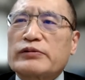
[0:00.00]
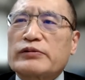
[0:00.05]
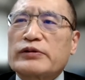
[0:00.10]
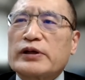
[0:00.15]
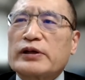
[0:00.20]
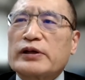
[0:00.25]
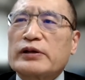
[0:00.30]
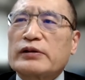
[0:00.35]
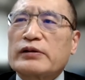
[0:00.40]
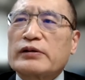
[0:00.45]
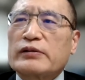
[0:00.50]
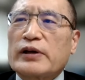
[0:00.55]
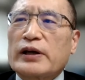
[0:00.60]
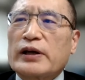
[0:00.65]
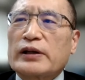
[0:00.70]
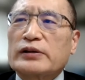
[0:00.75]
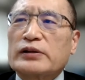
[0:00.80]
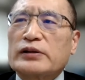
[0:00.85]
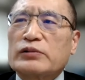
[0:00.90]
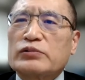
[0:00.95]
think
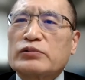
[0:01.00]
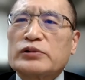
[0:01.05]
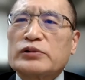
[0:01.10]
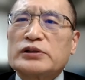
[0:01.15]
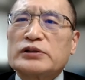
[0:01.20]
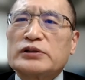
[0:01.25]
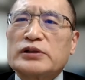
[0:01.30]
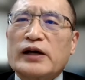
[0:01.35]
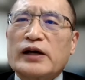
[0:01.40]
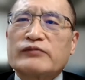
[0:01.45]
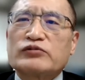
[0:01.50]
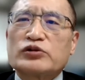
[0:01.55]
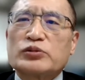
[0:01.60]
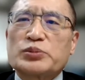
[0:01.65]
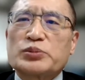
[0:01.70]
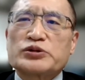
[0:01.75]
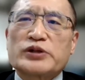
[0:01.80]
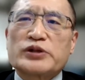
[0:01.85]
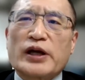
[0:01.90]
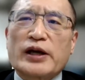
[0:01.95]
that we have to
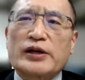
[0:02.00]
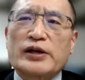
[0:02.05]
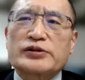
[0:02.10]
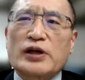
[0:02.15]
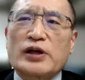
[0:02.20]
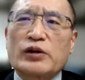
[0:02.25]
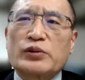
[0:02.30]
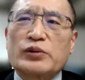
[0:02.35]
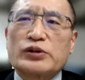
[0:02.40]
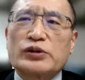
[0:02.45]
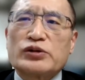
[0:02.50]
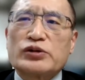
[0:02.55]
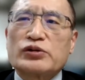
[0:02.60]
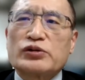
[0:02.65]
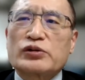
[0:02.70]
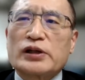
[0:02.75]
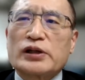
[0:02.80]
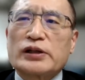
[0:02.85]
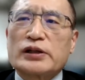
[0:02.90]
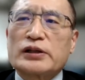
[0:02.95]
possess our
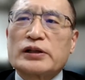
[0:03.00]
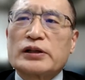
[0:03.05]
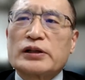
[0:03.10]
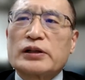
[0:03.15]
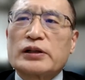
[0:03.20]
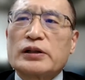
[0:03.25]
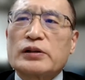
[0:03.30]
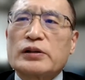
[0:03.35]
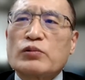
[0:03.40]
nuclear uh,